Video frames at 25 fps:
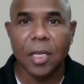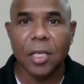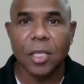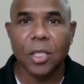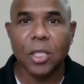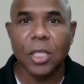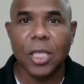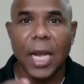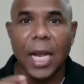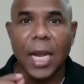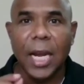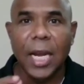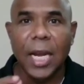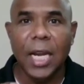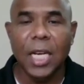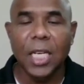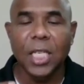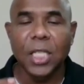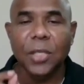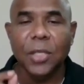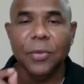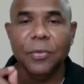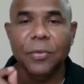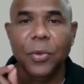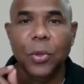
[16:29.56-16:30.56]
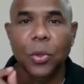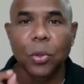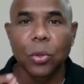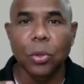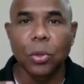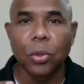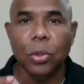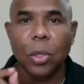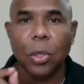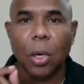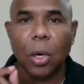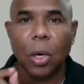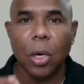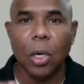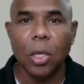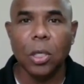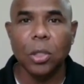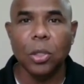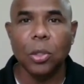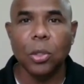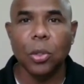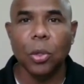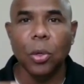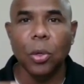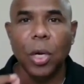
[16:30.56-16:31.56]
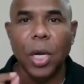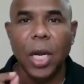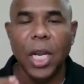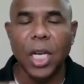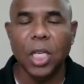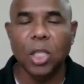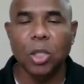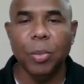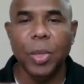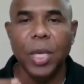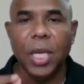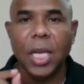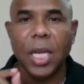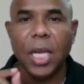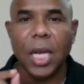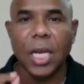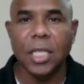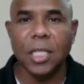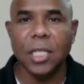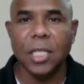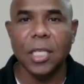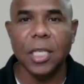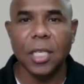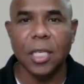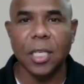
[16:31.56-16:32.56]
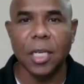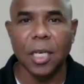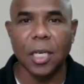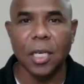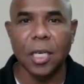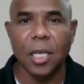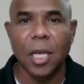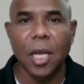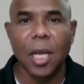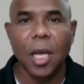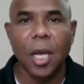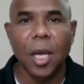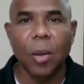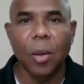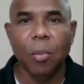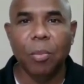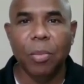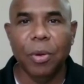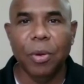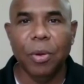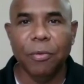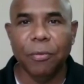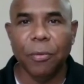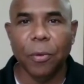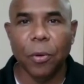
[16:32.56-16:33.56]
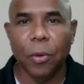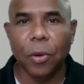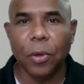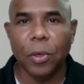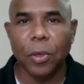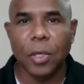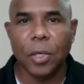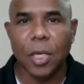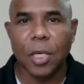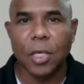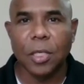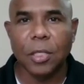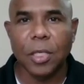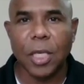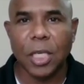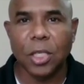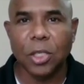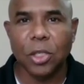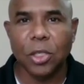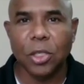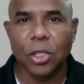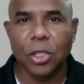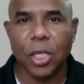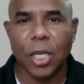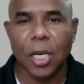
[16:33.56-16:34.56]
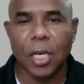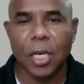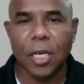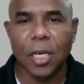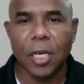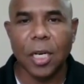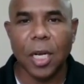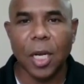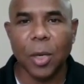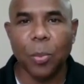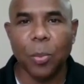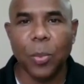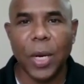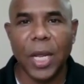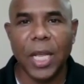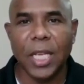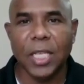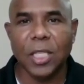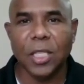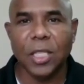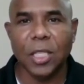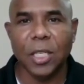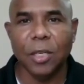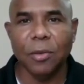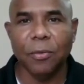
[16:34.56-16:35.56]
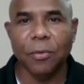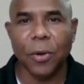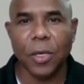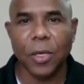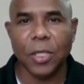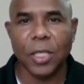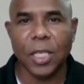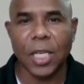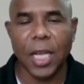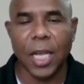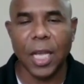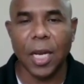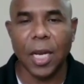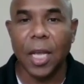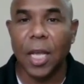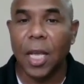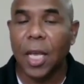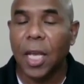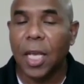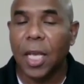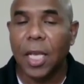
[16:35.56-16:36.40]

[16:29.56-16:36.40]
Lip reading: child's views also need to be considered before such children are placed in foster care.